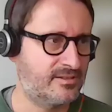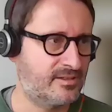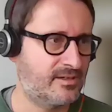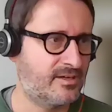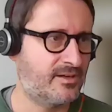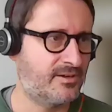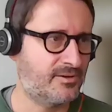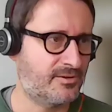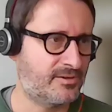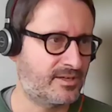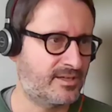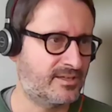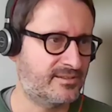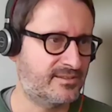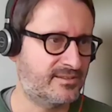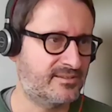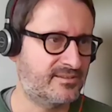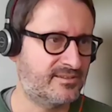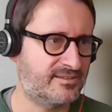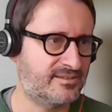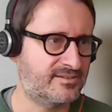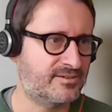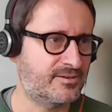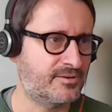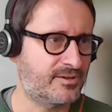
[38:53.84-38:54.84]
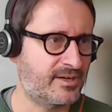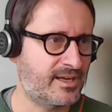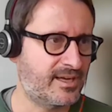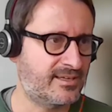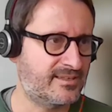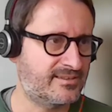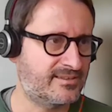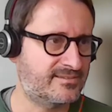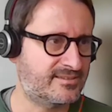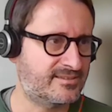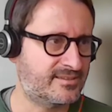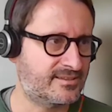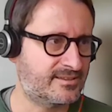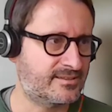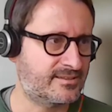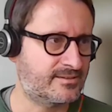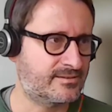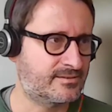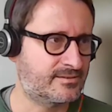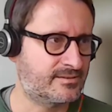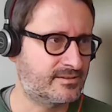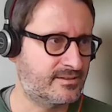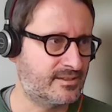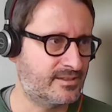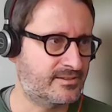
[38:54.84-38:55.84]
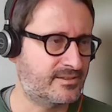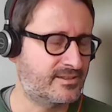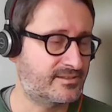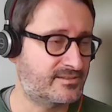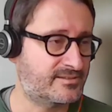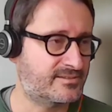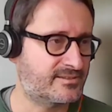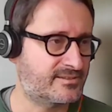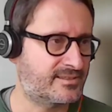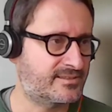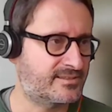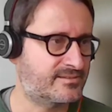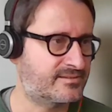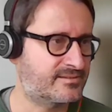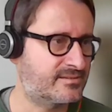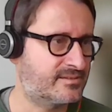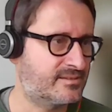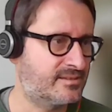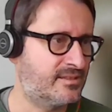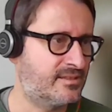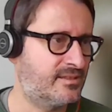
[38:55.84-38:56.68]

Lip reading: Oh, okay, this is so nice. Yeah, that's nice.